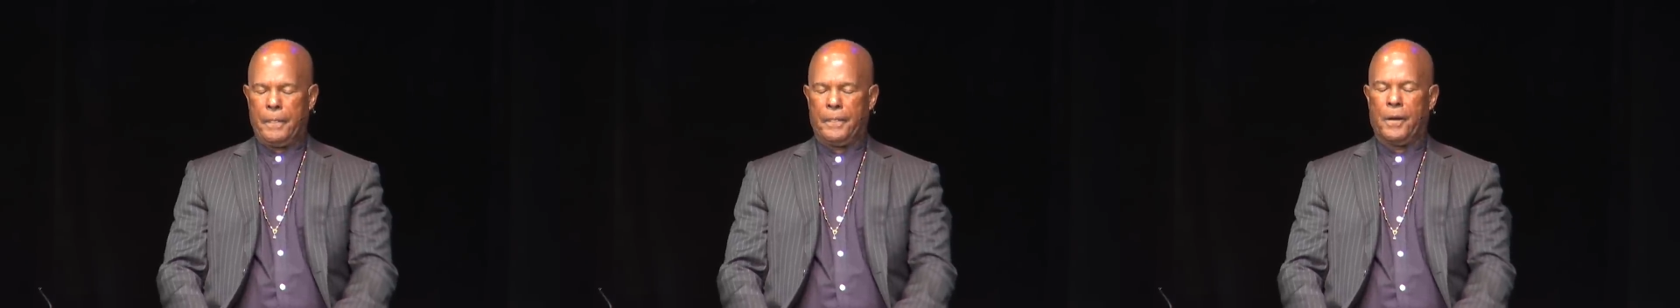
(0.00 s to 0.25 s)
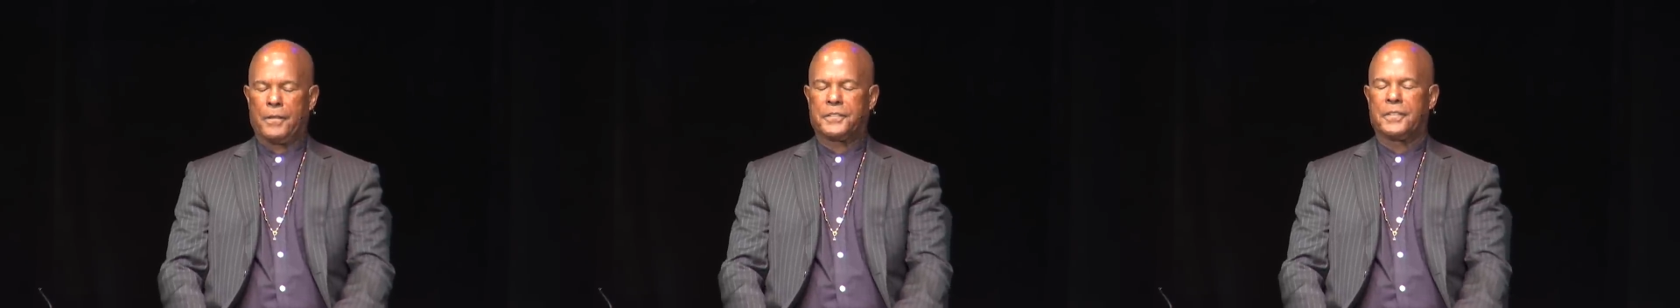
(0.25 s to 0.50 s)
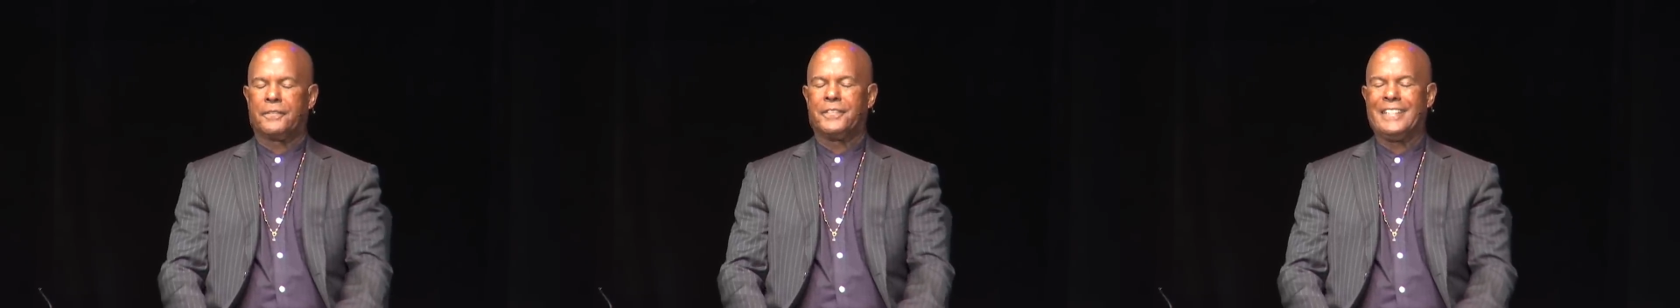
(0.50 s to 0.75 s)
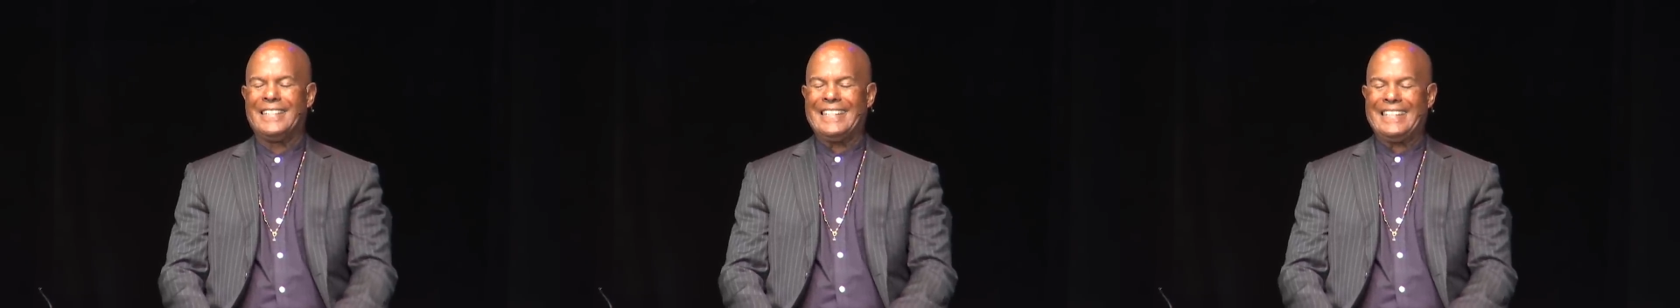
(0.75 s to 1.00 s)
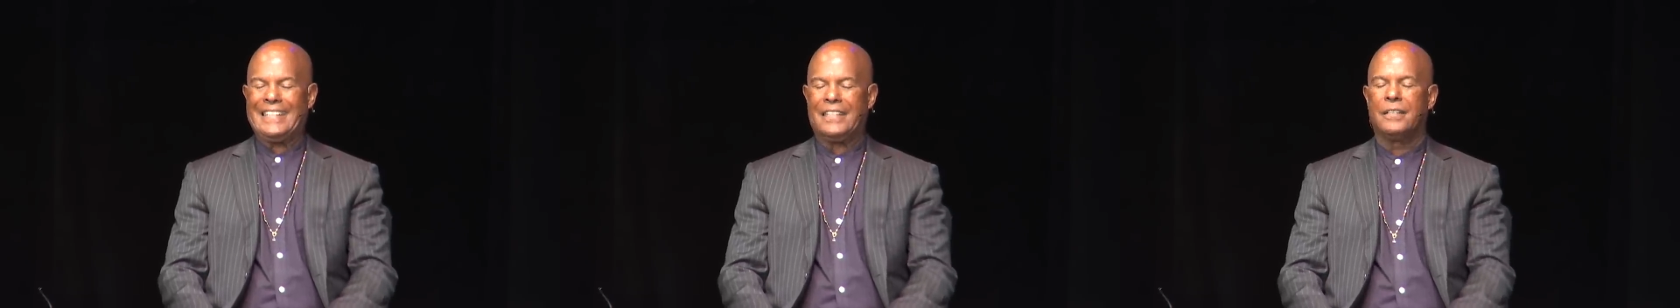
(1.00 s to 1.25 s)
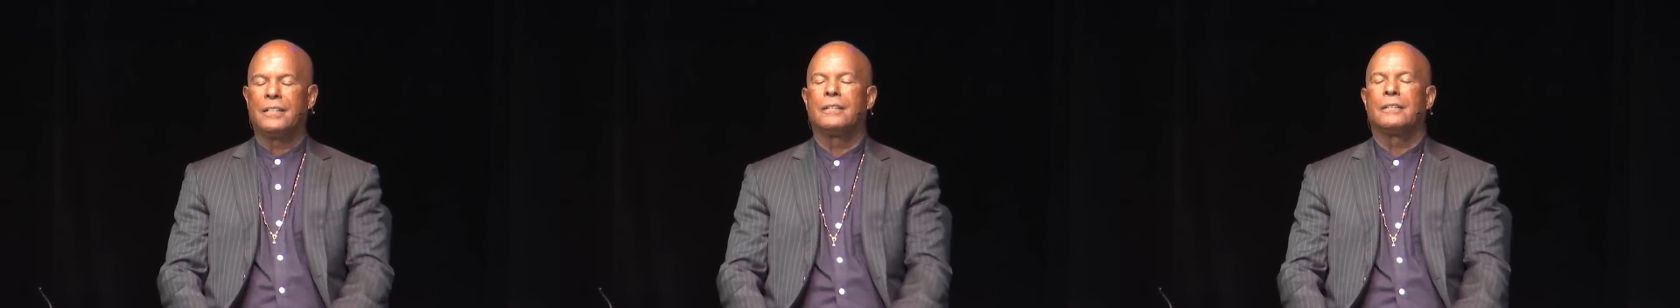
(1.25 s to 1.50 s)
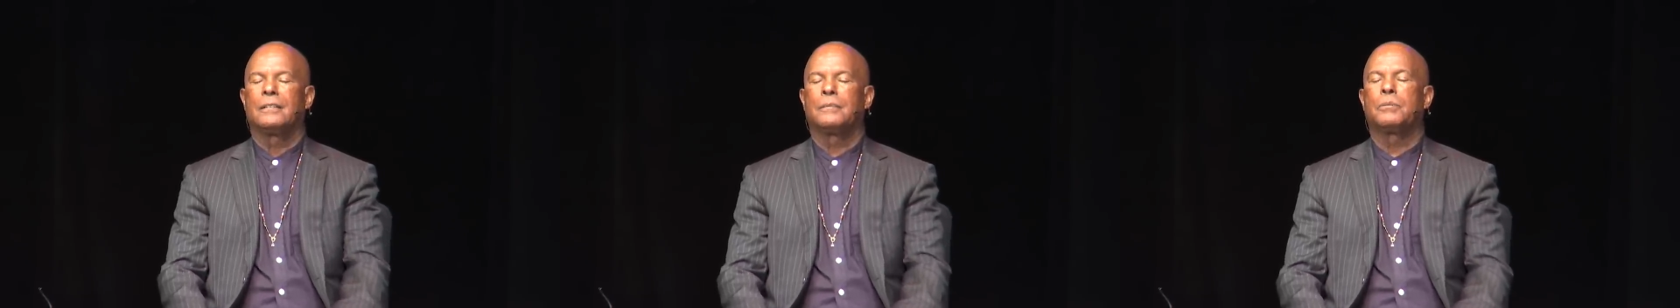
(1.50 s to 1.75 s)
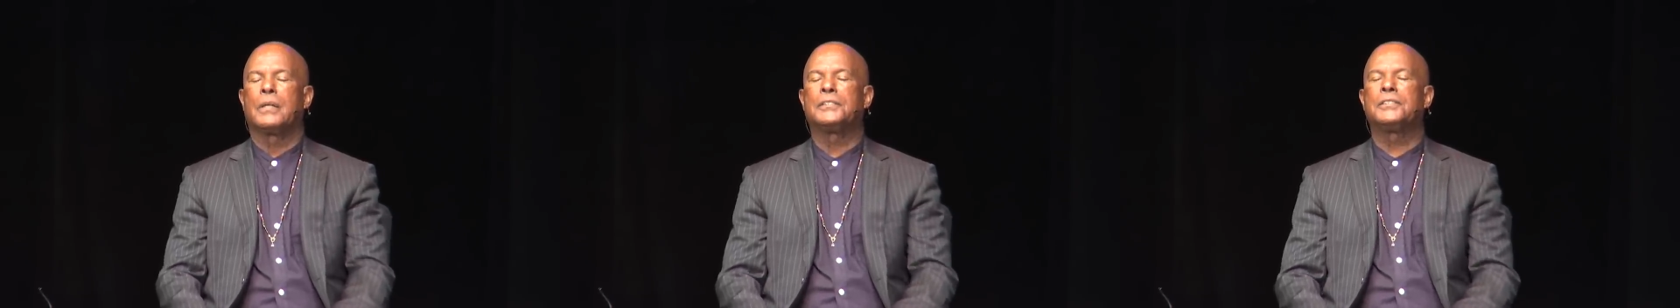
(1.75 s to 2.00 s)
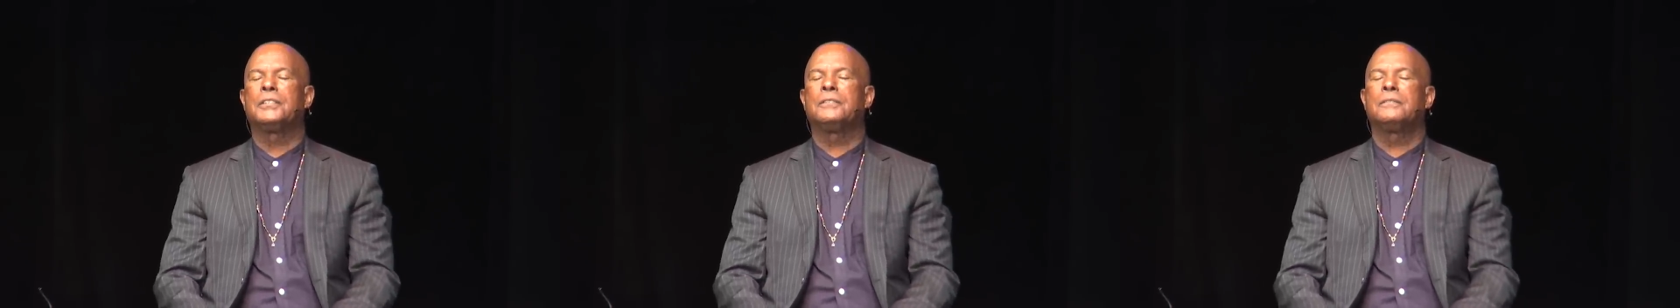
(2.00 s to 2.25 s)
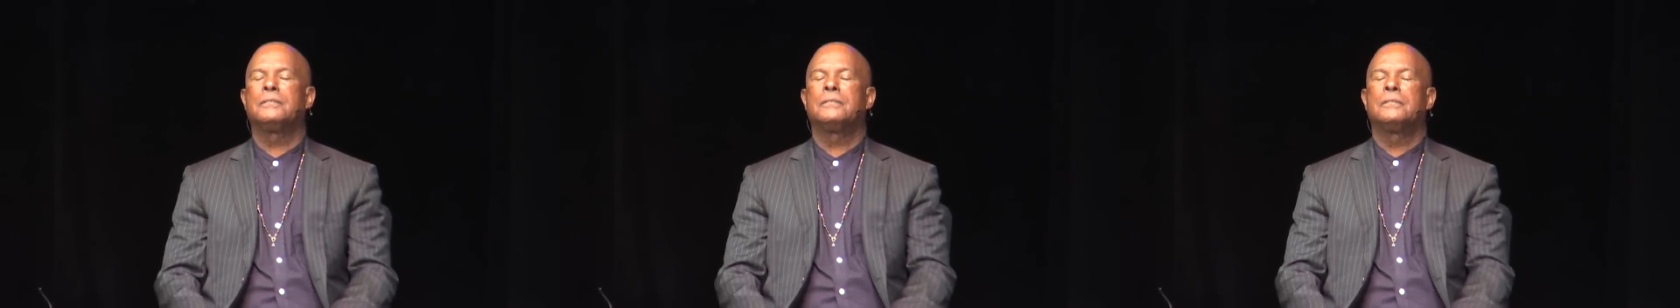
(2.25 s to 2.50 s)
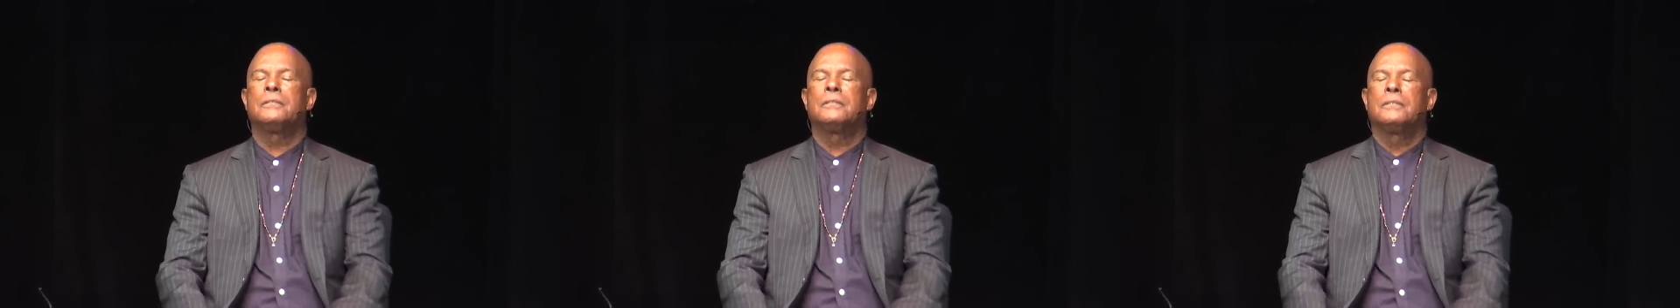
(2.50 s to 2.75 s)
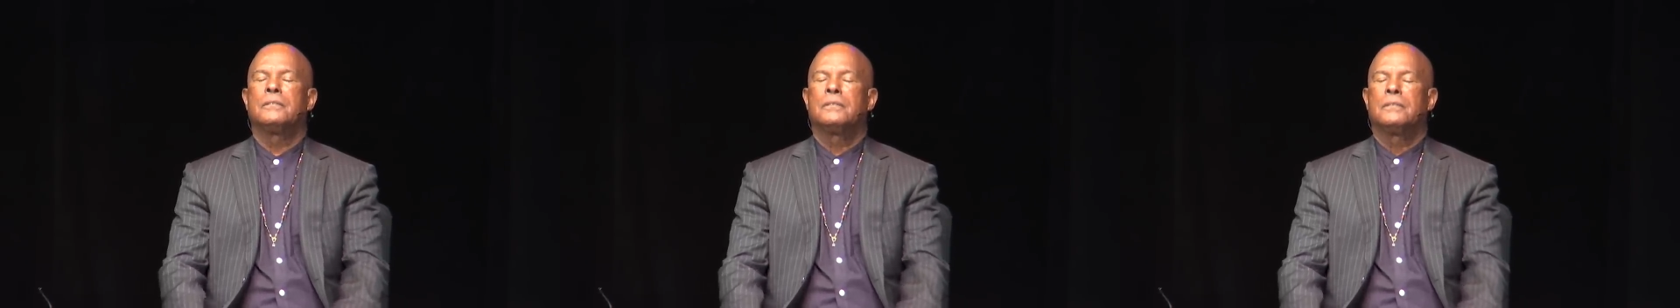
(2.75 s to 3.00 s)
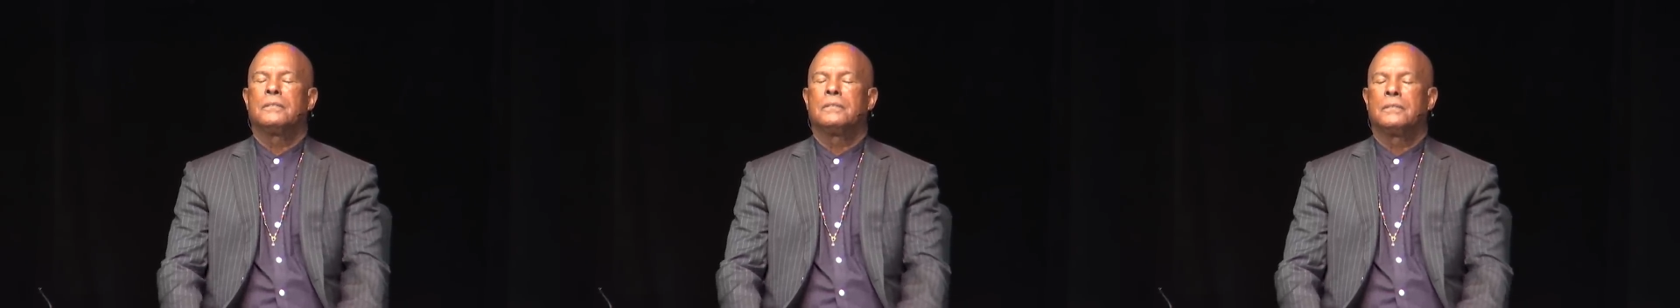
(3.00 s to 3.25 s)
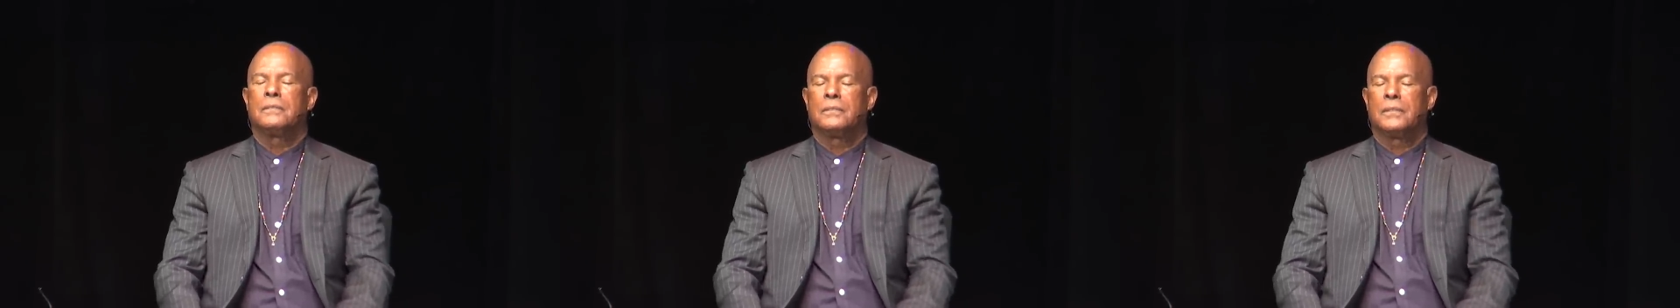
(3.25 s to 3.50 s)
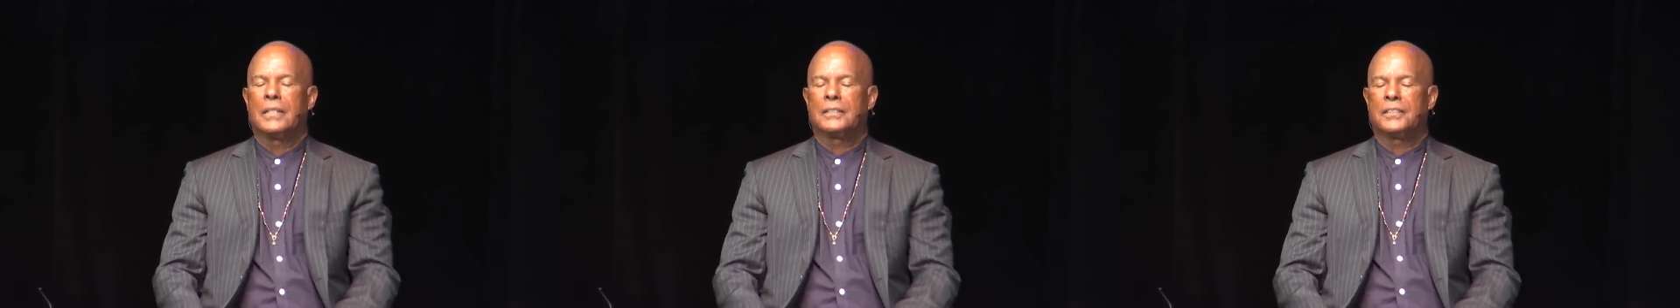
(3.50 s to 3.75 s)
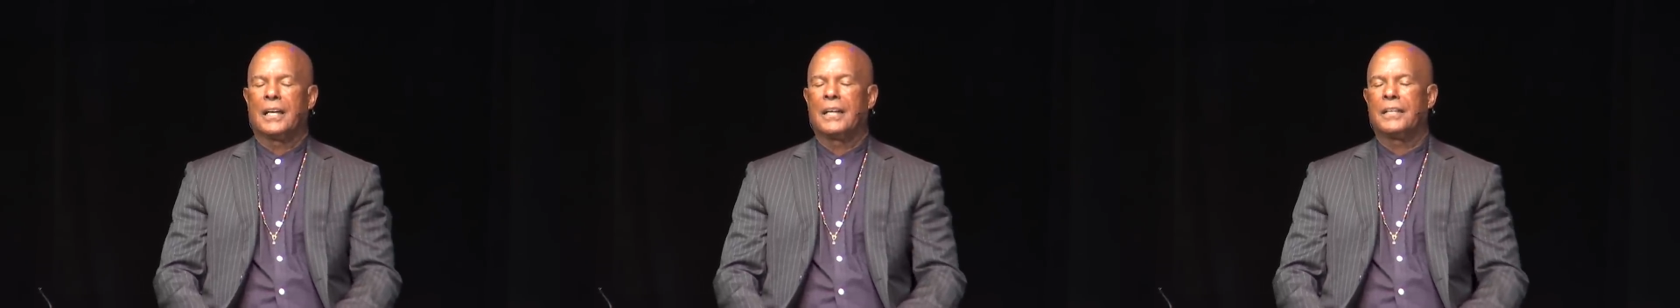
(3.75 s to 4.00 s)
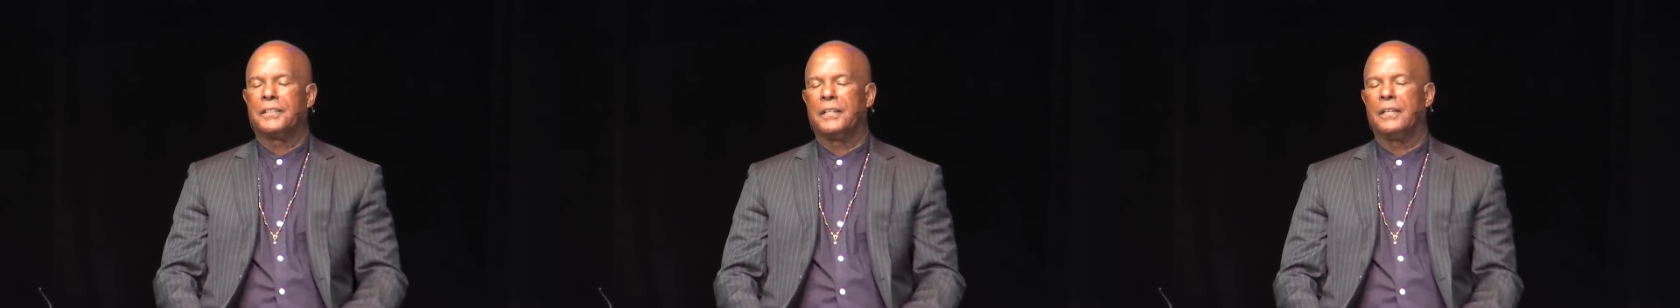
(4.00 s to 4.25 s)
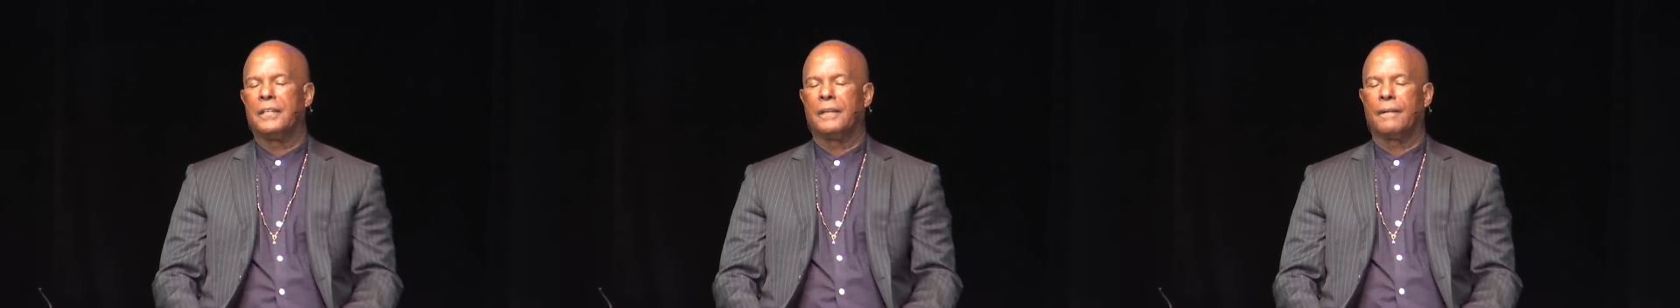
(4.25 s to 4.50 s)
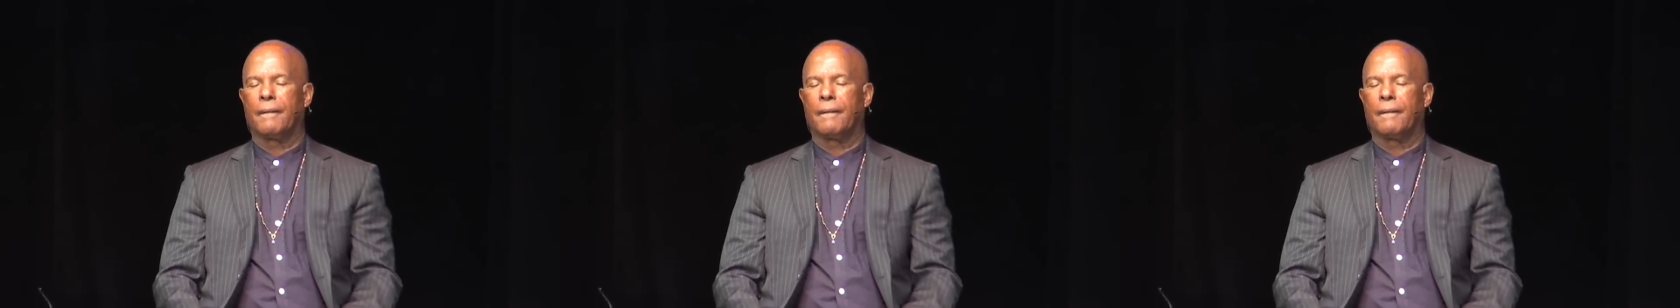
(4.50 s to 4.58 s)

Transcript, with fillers: thoughts of depression, anxiety,